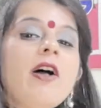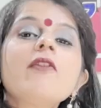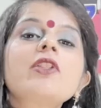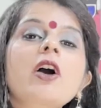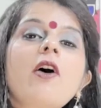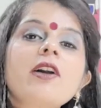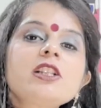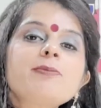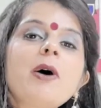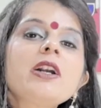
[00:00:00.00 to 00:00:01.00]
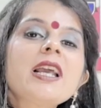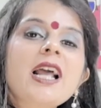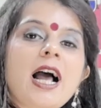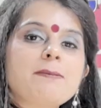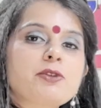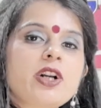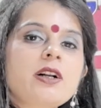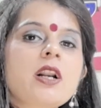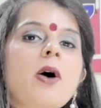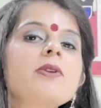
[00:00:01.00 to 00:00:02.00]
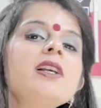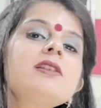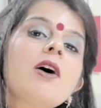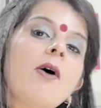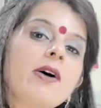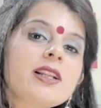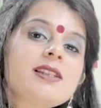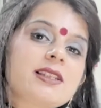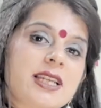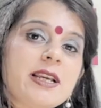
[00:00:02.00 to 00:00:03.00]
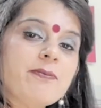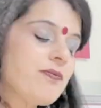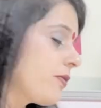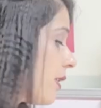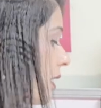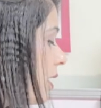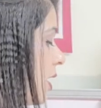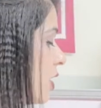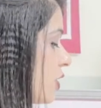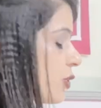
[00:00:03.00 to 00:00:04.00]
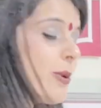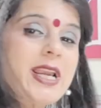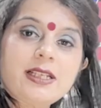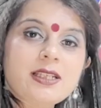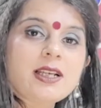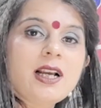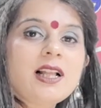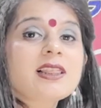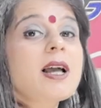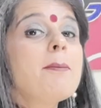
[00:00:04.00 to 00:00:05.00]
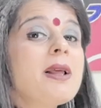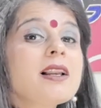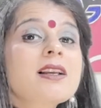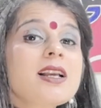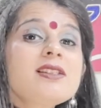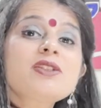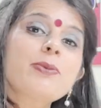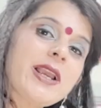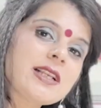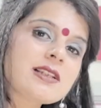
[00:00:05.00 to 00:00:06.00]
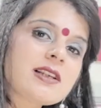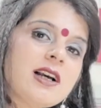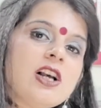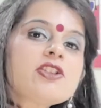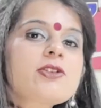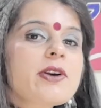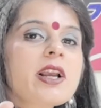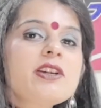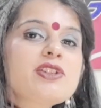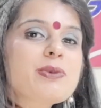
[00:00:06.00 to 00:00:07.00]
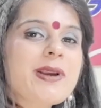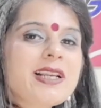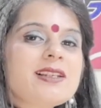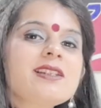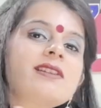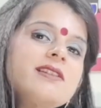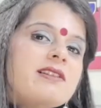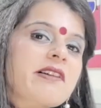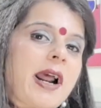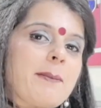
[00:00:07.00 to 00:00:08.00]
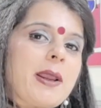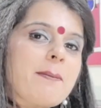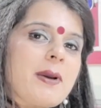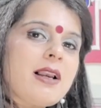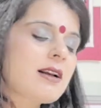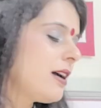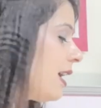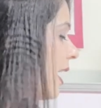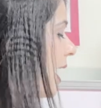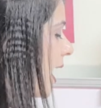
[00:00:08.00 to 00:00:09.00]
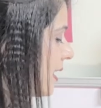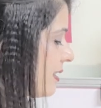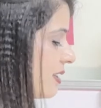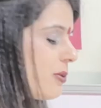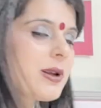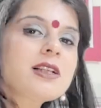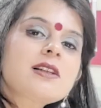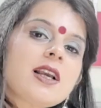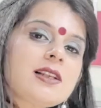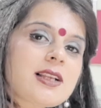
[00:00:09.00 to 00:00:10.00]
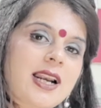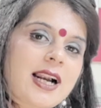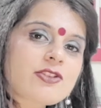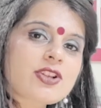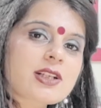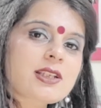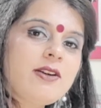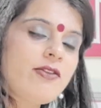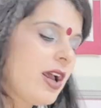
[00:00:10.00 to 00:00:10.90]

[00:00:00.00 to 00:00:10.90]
The corresponding abstract noun is honesty. Sweet. The milk is sweet. So here sweet is describing milk. Hence sweet is an adjective.